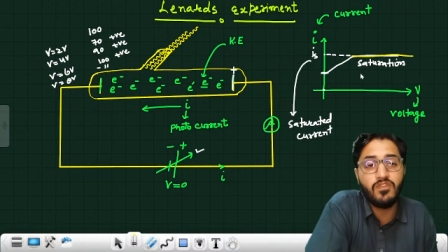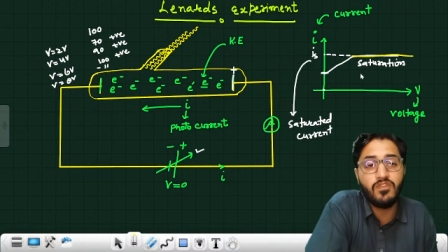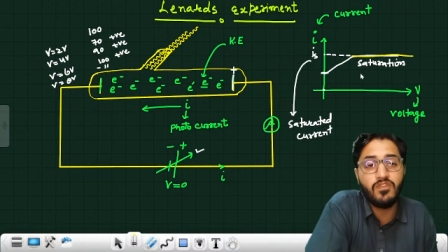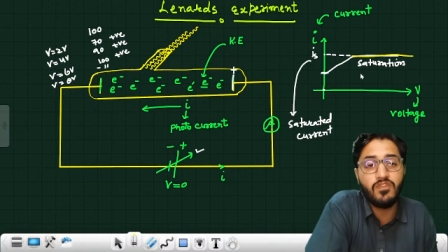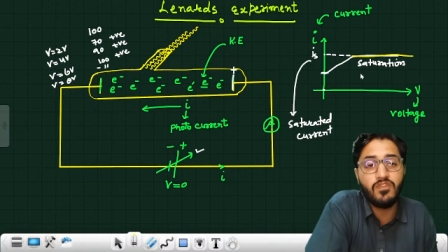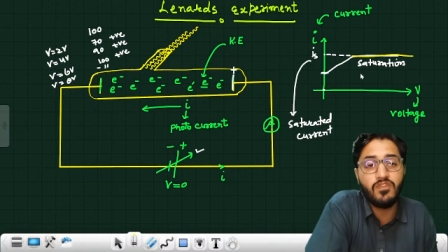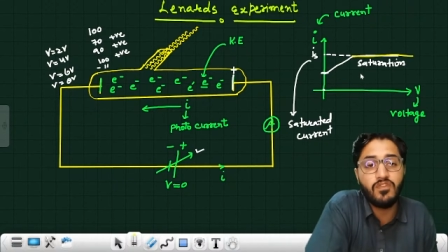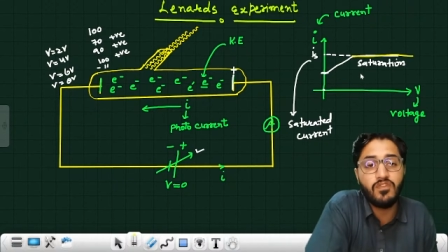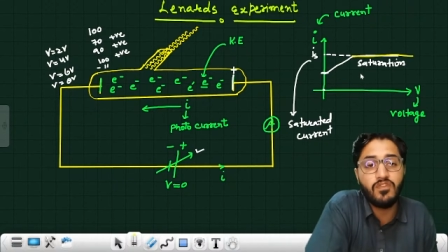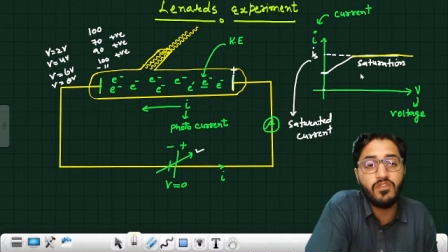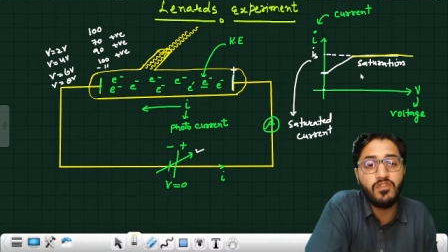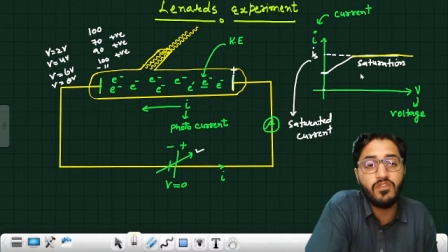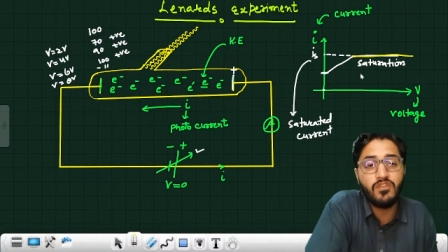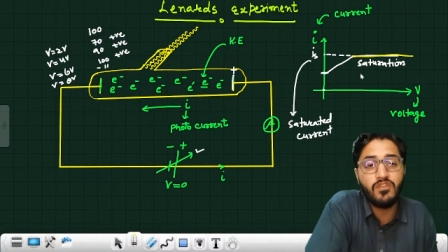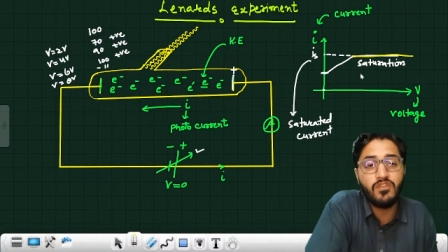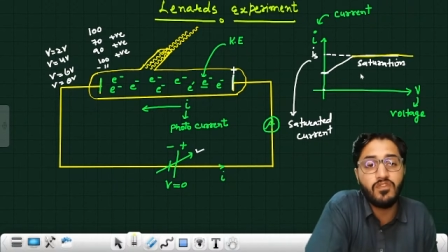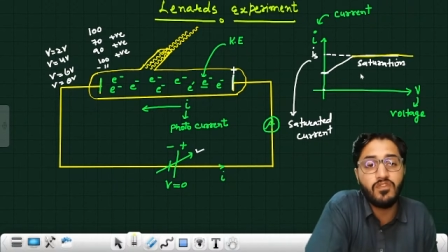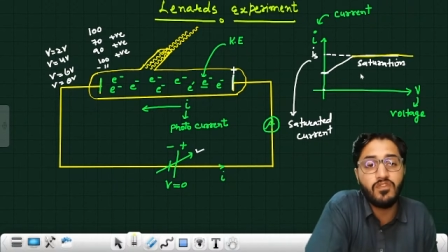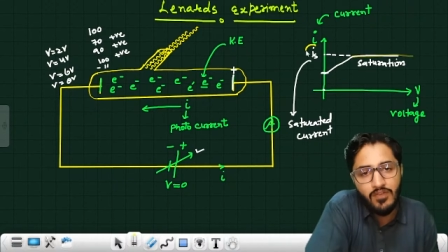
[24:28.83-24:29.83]
So that's why
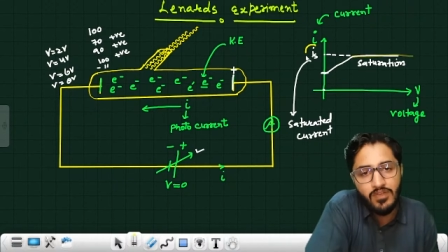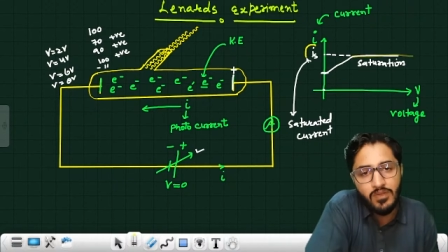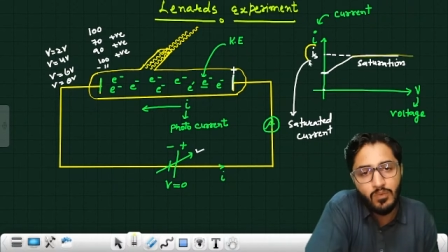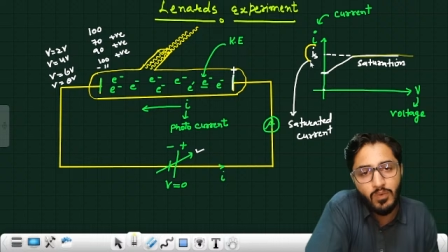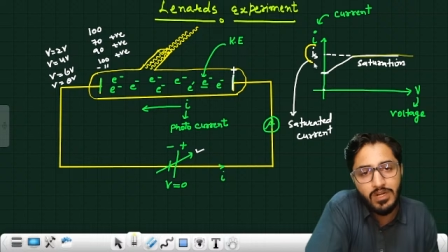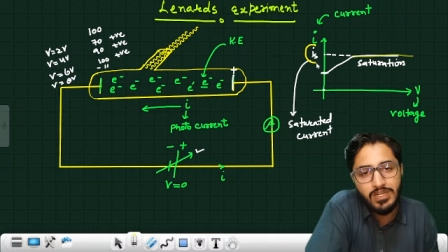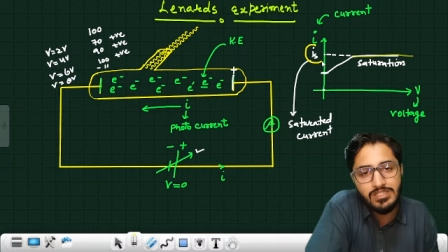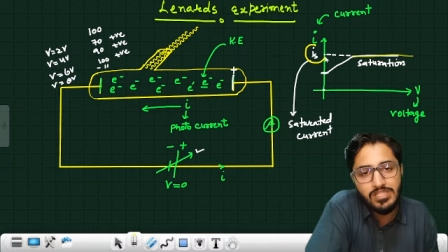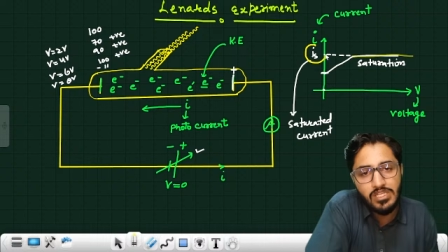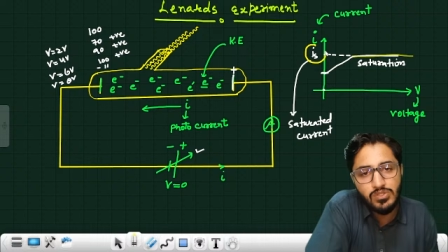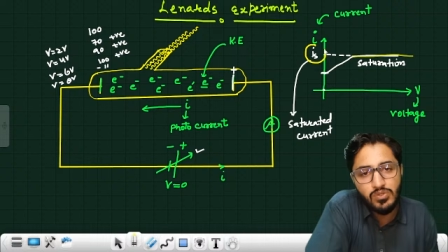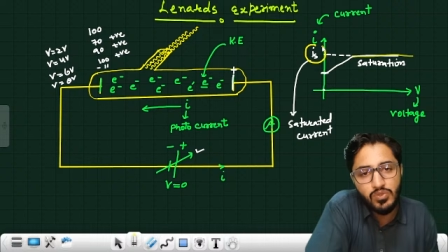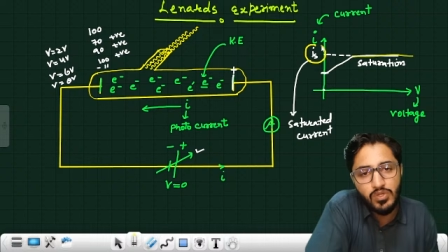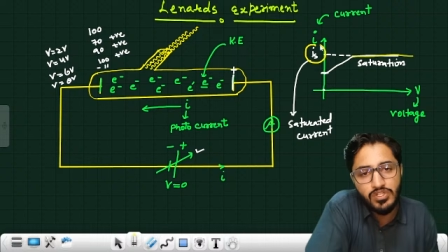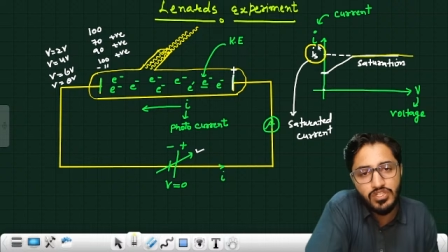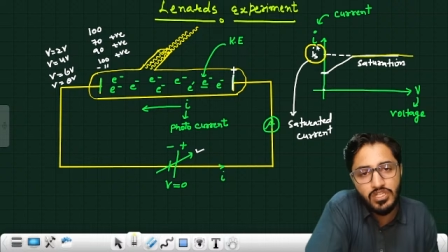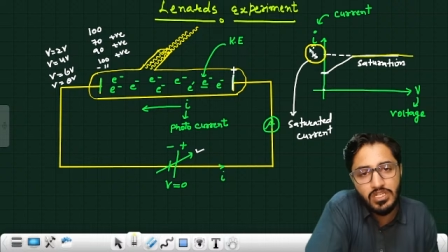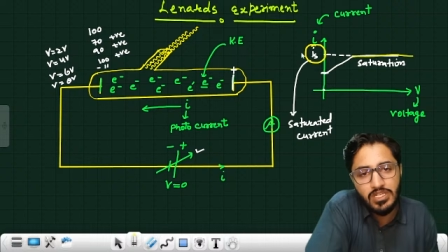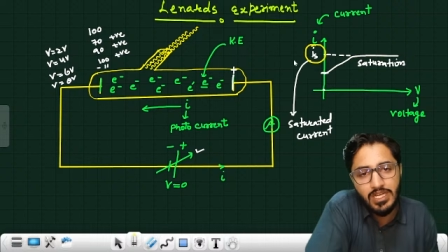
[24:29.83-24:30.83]
we are having what?
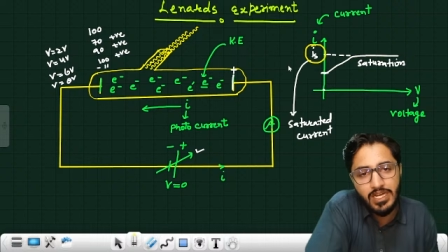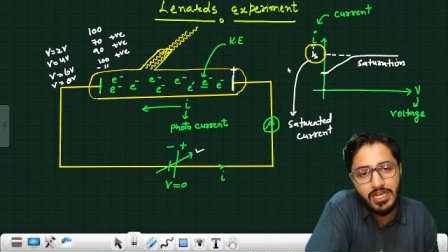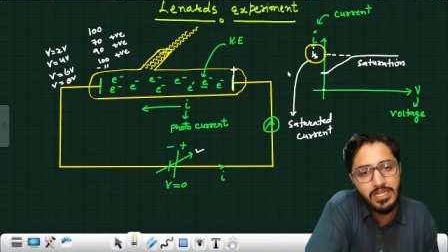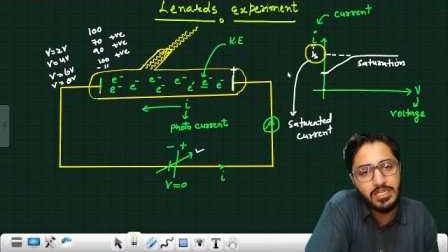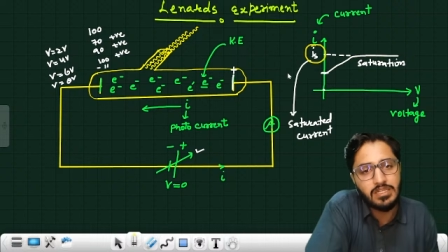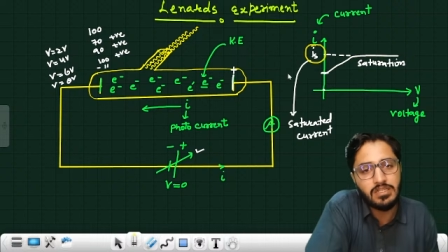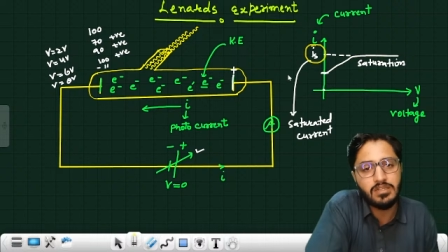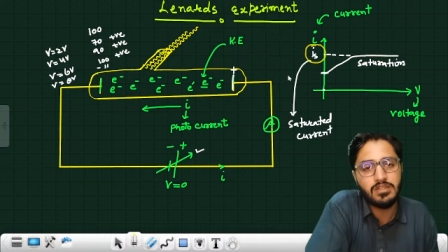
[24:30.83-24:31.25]
Saturation current.